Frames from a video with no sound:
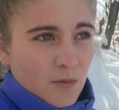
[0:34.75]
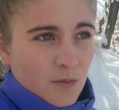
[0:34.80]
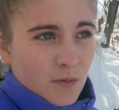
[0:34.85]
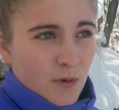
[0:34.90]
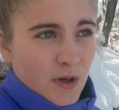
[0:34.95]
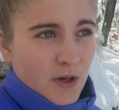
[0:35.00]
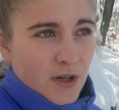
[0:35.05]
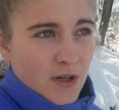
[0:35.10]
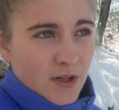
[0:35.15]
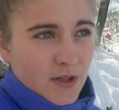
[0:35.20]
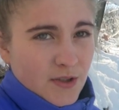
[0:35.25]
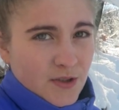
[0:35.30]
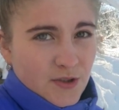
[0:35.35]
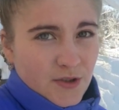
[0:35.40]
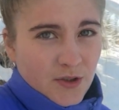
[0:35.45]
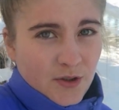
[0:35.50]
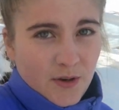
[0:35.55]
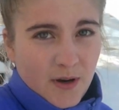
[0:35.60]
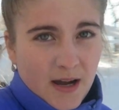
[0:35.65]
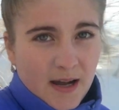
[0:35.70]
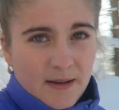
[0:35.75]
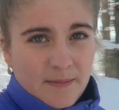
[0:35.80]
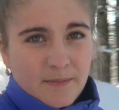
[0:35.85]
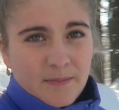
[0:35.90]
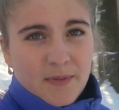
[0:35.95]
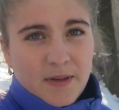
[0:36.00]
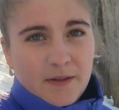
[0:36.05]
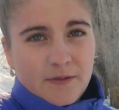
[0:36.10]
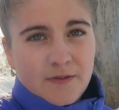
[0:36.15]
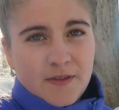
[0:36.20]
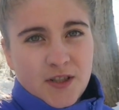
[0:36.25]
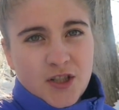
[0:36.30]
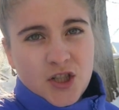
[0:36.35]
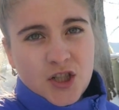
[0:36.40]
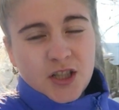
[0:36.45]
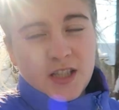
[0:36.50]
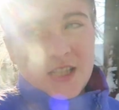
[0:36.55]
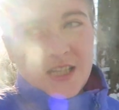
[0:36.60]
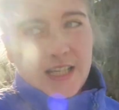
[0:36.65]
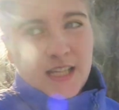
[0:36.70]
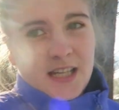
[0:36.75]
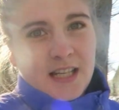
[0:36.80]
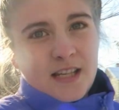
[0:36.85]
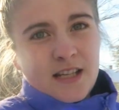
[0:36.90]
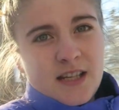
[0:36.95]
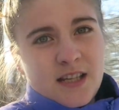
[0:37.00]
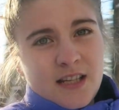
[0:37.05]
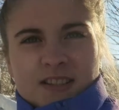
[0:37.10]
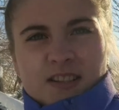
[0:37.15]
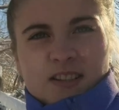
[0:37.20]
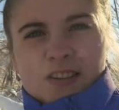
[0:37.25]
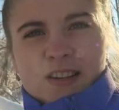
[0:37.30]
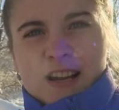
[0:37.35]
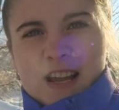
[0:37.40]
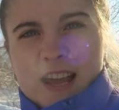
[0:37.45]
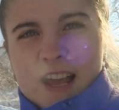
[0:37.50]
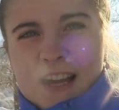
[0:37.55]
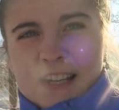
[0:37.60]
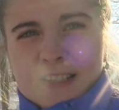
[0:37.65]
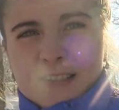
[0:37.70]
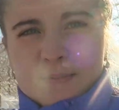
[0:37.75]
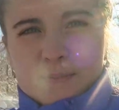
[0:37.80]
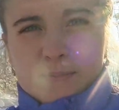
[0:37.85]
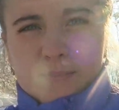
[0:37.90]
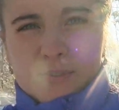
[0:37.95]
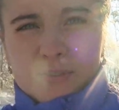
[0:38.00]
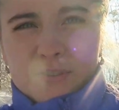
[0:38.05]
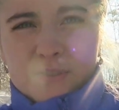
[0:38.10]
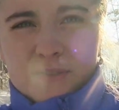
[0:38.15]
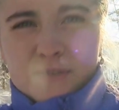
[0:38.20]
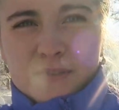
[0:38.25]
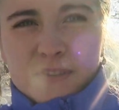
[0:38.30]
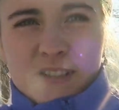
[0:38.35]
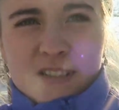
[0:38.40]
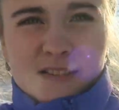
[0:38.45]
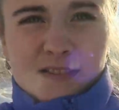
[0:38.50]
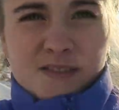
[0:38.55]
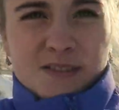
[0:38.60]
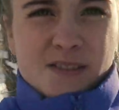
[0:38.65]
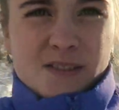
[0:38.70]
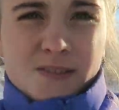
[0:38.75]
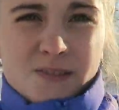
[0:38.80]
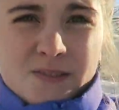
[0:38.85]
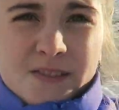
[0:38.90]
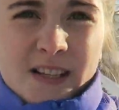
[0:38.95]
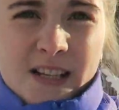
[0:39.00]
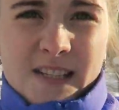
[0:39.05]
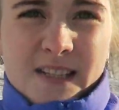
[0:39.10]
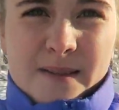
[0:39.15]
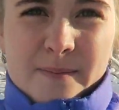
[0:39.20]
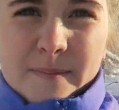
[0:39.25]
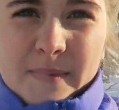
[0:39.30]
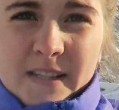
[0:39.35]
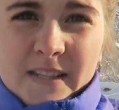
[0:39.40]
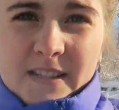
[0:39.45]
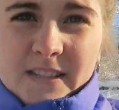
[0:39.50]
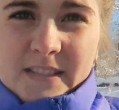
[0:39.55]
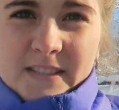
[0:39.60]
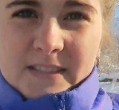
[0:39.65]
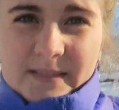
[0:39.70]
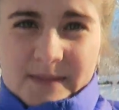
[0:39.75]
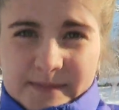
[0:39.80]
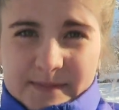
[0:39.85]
work, so I'm officially, sorry I had to move, I don't know if that's better,